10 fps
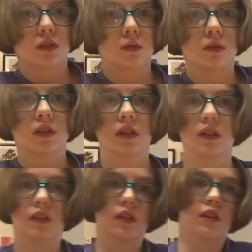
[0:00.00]
will
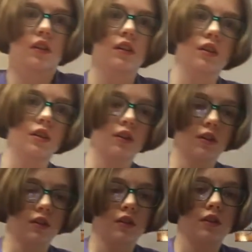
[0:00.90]
need
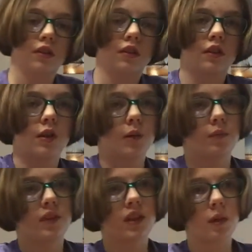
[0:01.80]
your
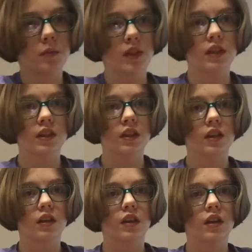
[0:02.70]
cupcake
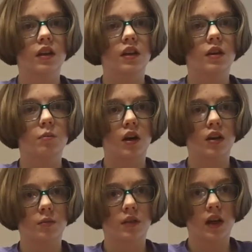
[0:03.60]

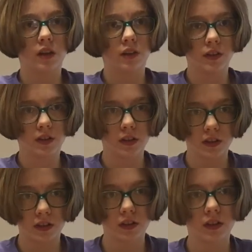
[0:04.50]
bottom color
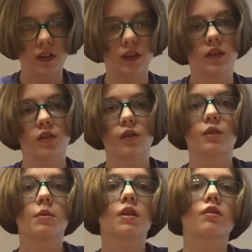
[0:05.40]
because it is going to
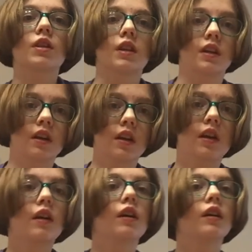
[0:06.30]
be 3D.
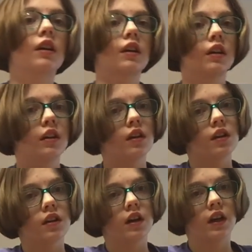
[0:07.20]

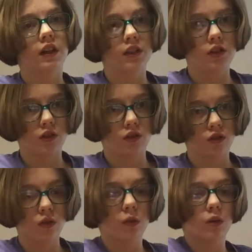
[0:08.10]
I just
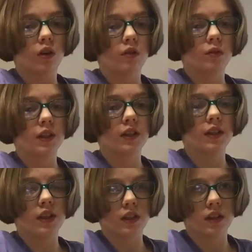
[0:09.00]
go along with
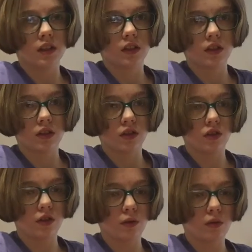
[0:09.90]
this,
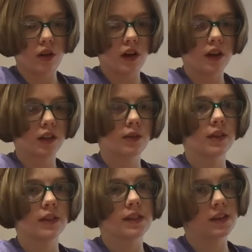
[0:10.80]
so I know the
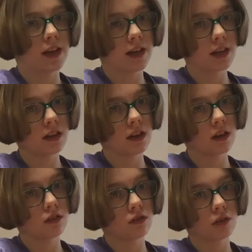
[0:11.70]
design. I
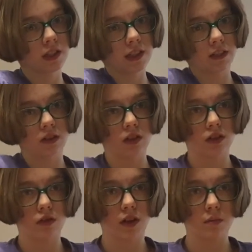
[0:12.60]
don't exactly know
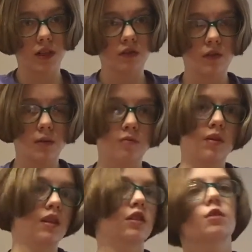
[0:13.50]
how many rubber
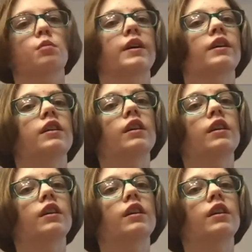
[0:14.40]
bands, but